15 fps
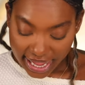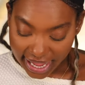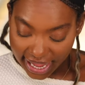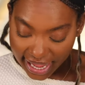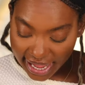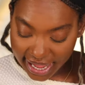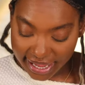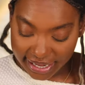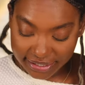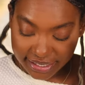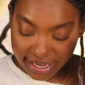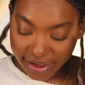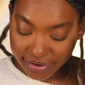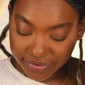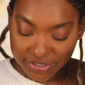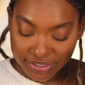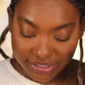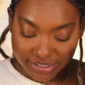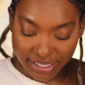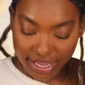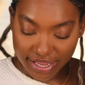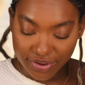And I was just
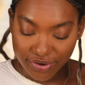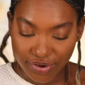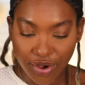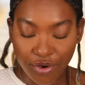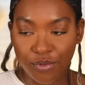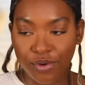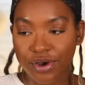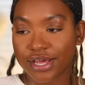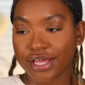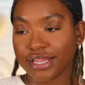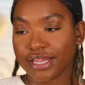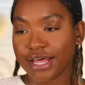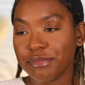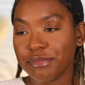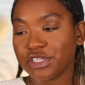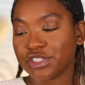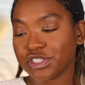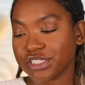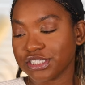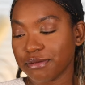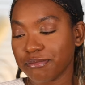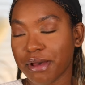like, you know what? me
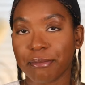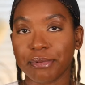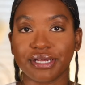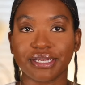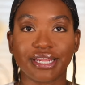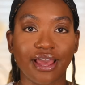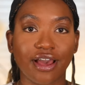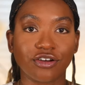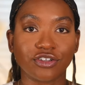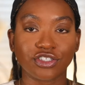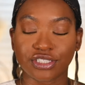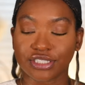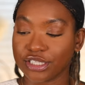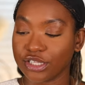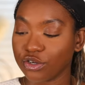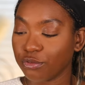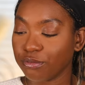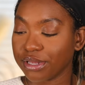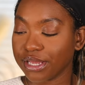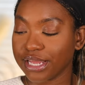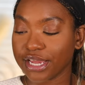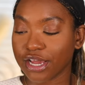just sit my butt down just a little
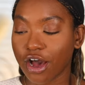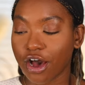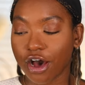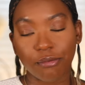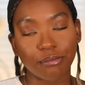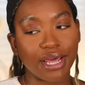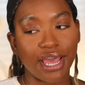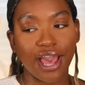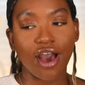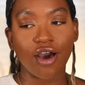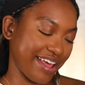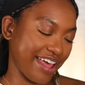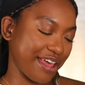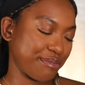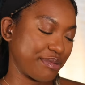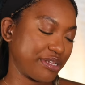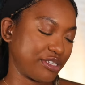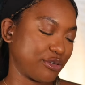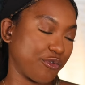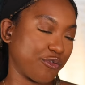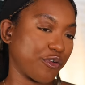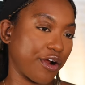bit and calm down. I ain't been
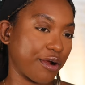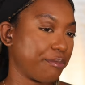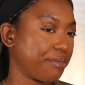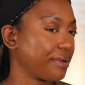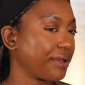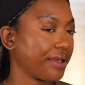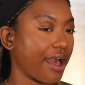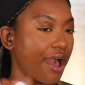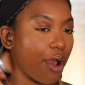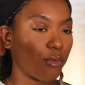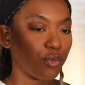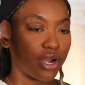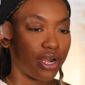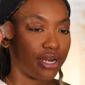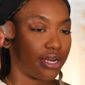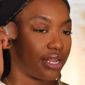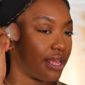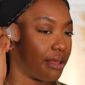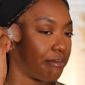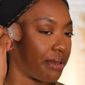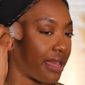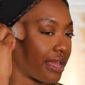too far, but I'm ready to
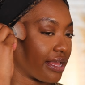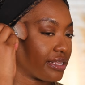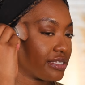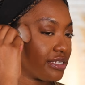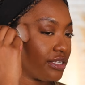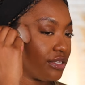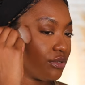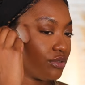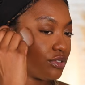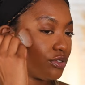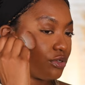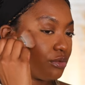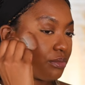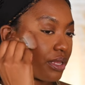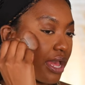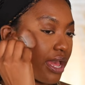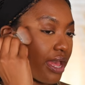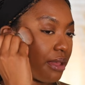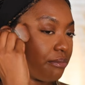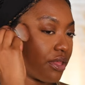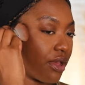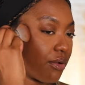get back to the YouTube
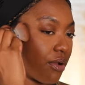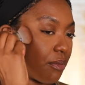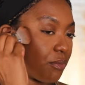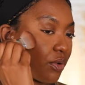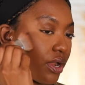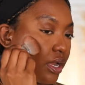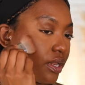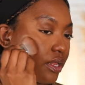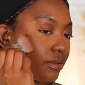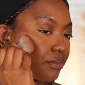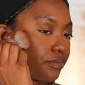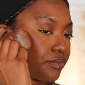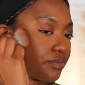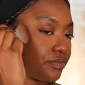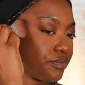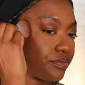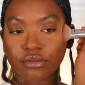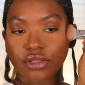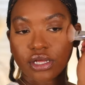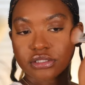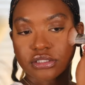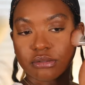game, though. I'm ready. Oh,
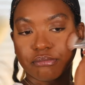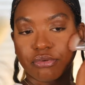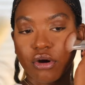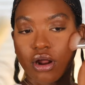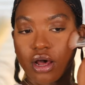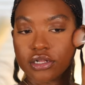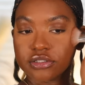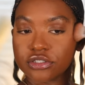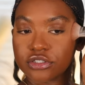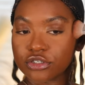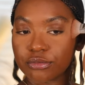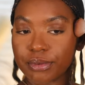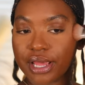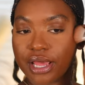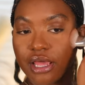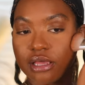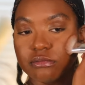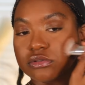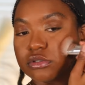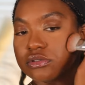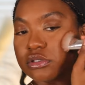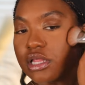that's a bronzer, babe.
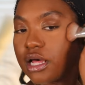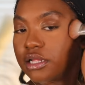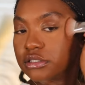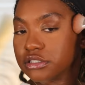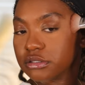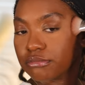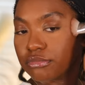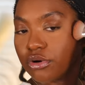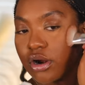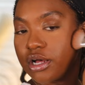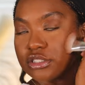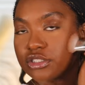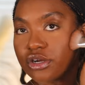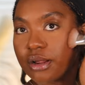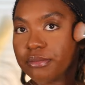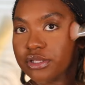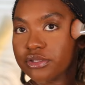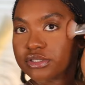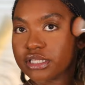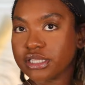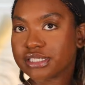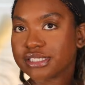That's a bronzer. I'm
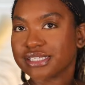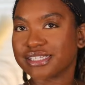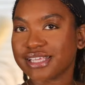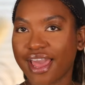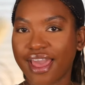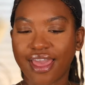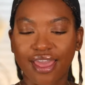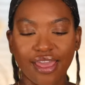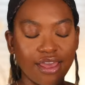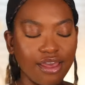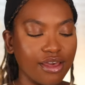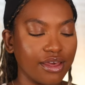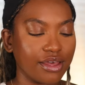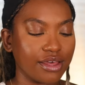using the Saie